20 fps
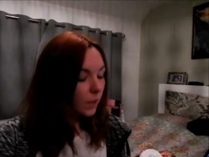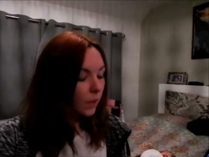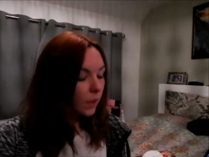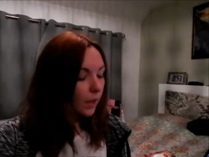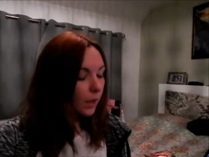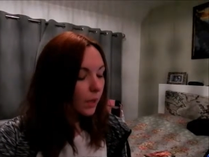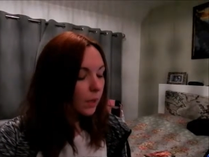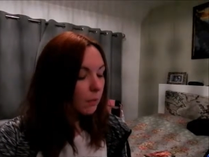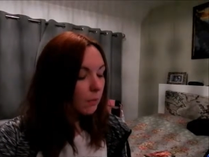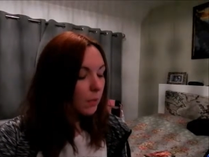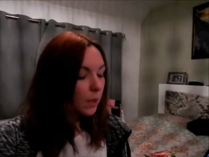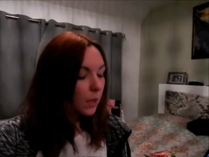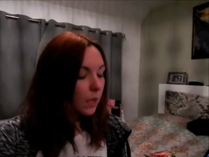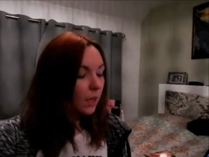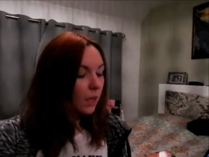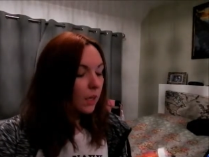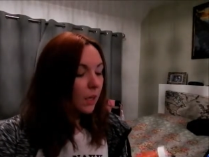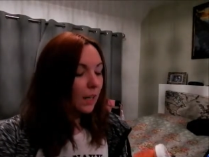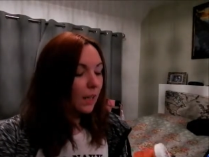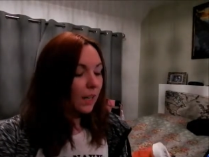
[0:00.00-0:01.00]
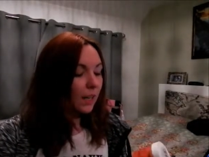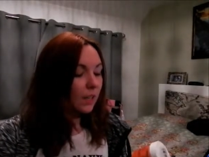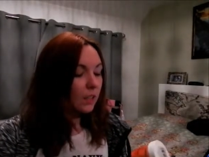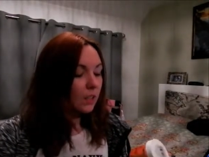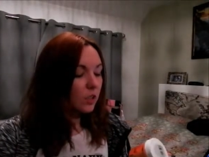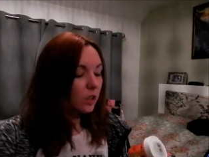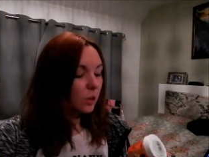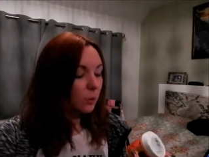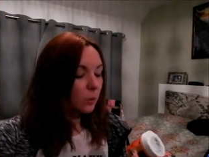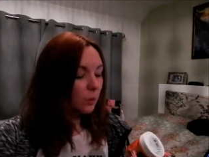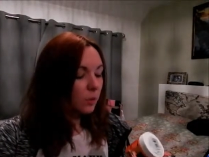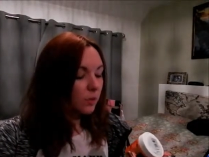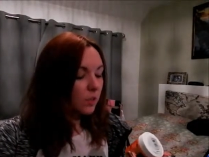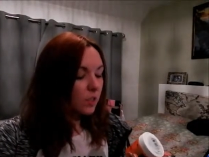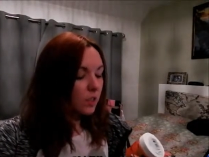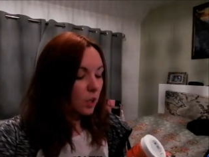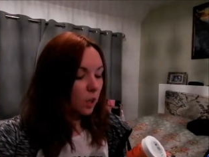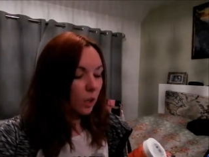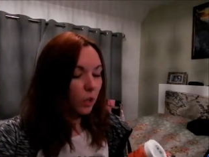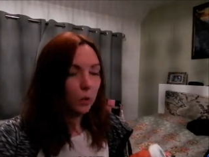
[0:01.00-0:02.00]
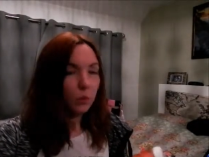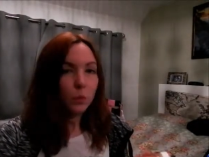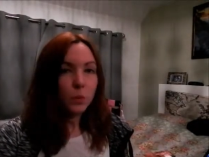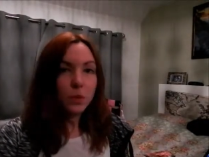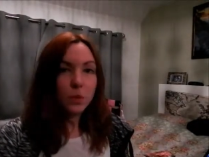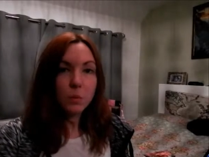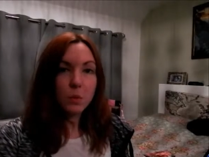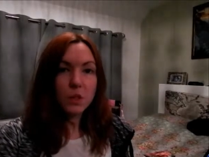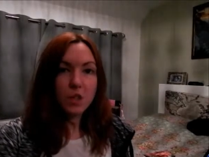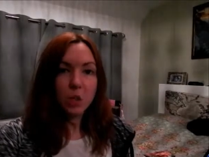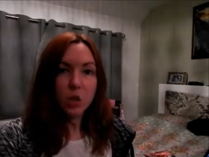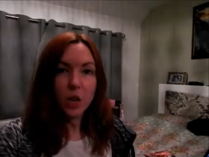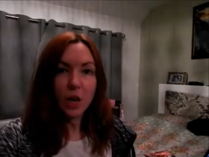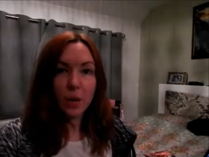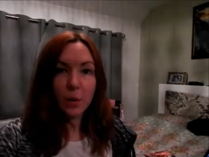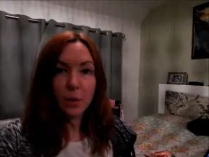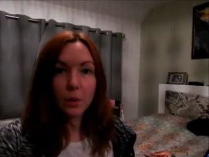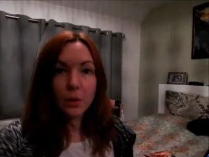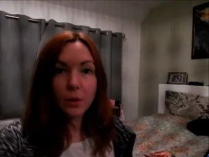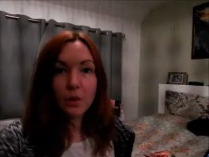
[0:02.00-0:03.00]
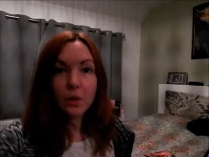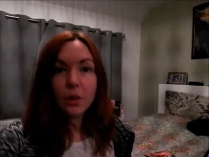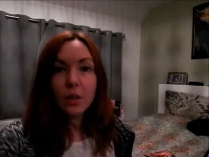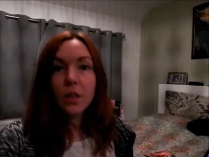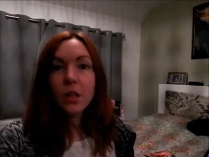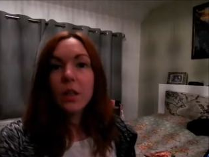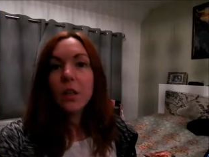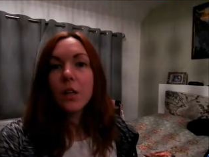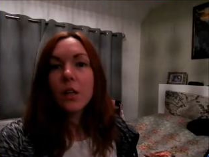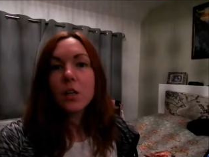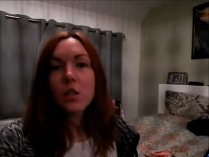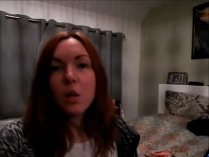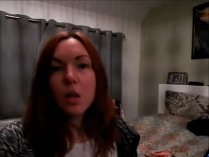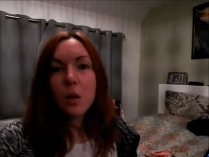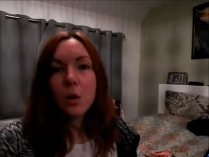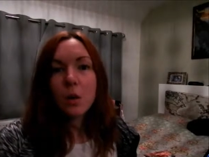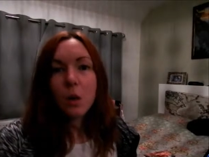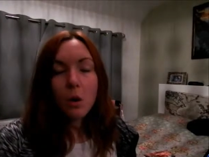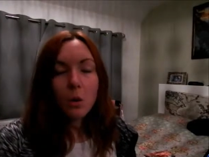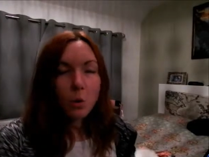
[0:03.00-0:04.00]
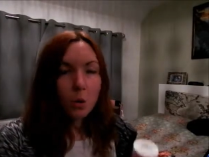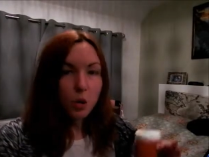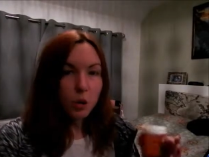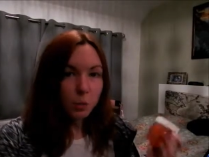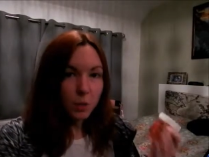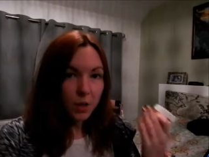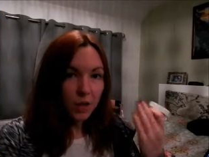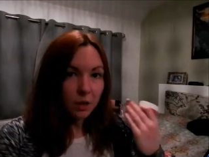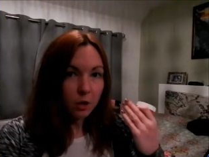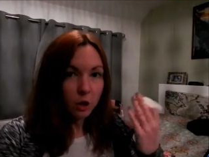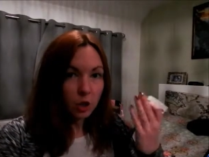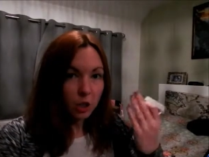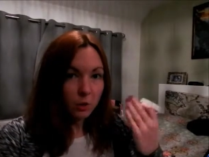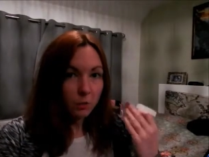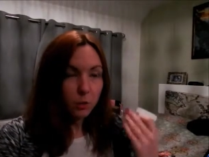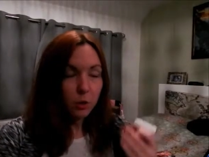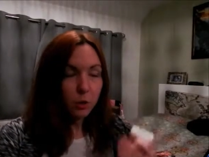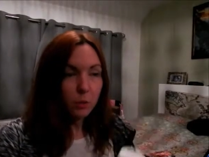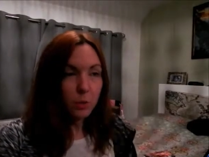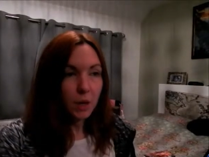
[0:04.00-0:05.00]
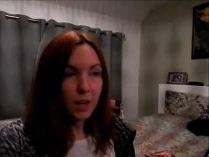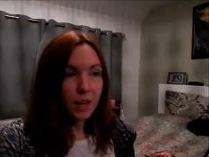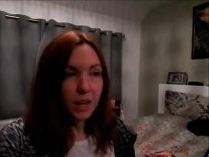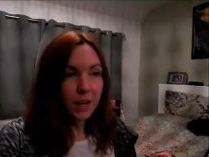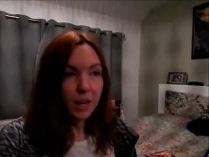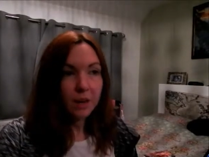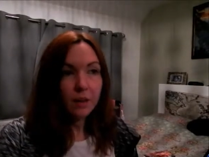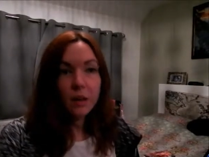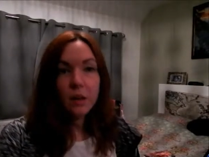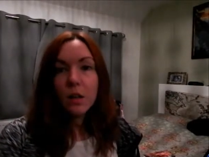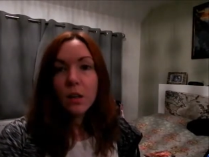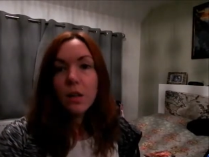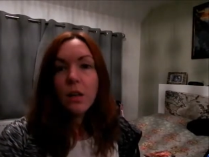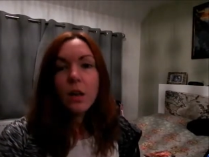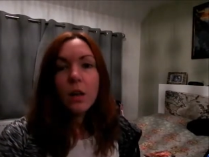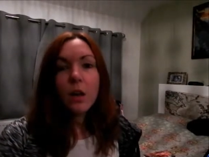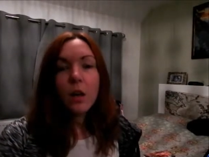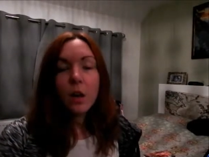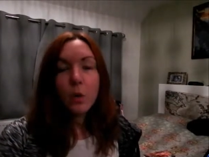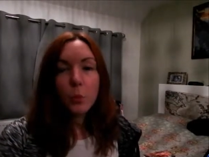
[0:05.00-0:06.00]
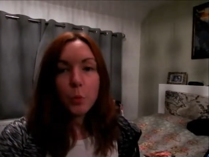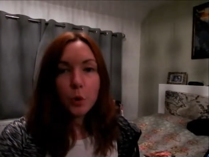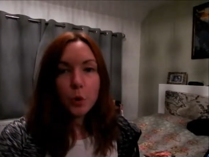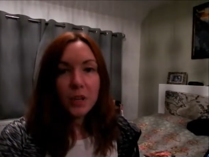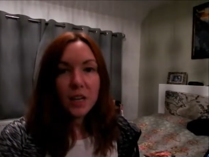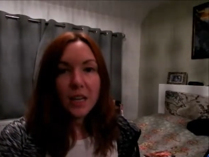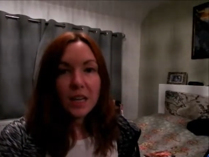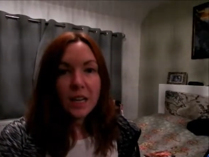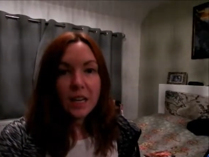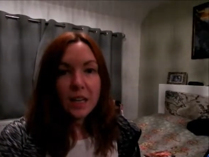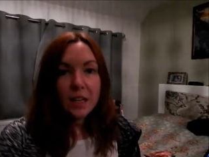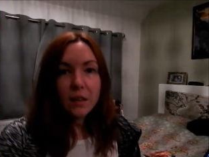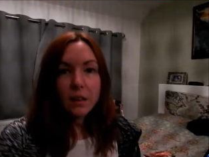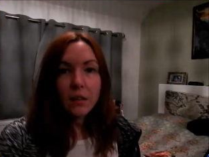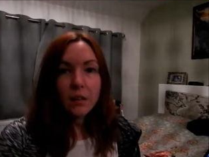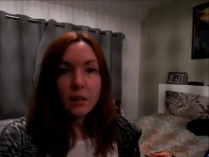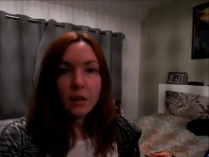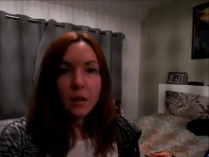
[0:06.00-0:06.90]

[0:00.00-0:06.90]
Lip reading: And I put this on when I'm in the shower. So I'll wash my hair, I'll shampoo my hair, I'll put it in